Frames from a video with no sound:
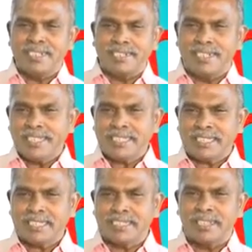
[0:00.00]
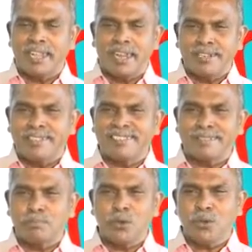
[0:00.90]
dust and
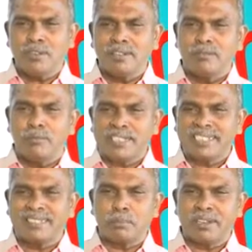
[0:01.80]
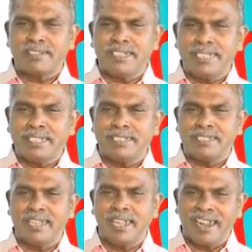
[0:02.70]
smoke which is present in
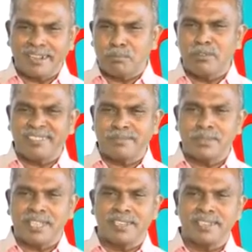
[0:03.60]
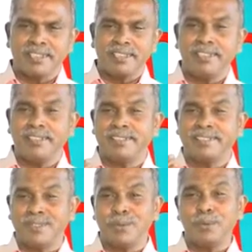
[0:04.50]
the atmosphere is
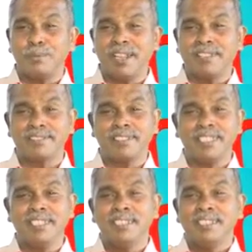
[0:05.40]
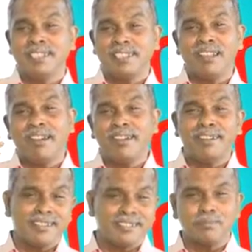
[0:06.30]
grouped as the
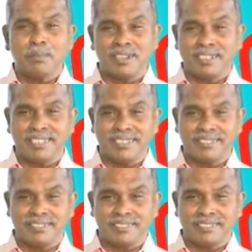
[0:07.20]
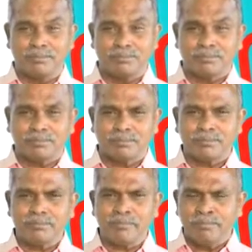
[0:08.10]
large particles.
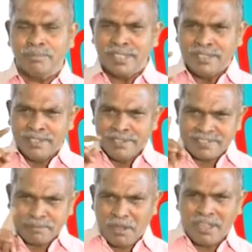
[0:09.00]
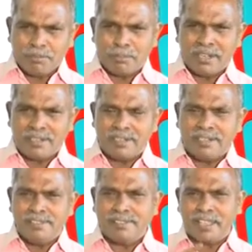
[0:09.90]
Small
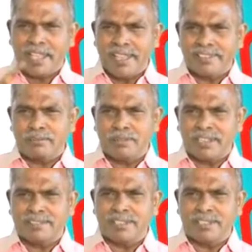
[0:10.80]
particles as well as the